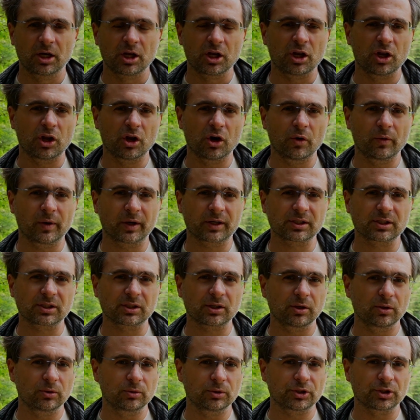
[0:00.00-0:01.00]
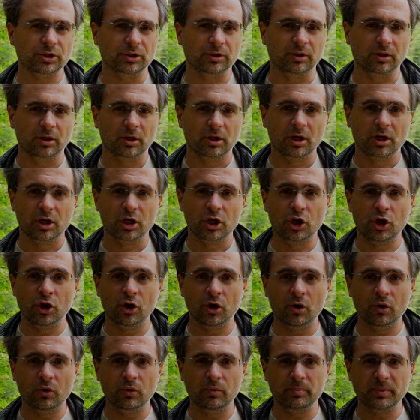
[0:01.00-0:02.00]
no exclusion,
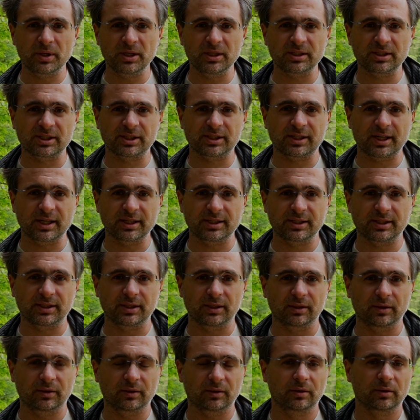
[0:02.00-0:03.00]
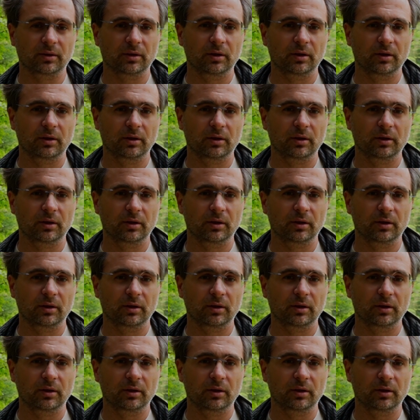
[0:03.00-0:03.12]
no means testing,